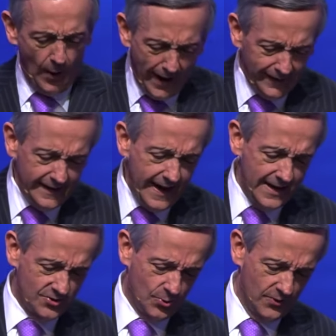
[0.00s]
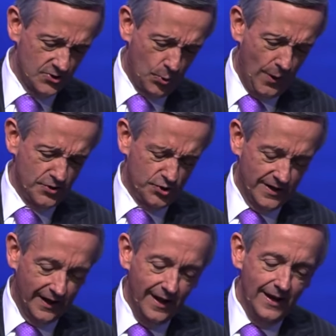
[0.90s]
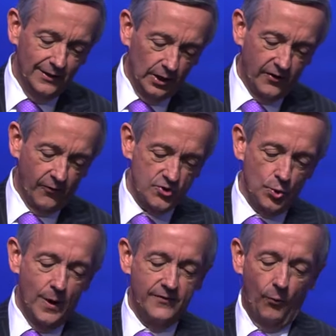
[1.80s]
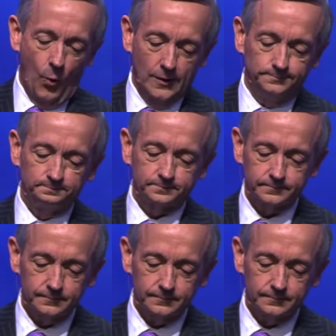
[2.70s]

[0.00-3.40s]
So how did he answer this question? Look at verse twenty-four.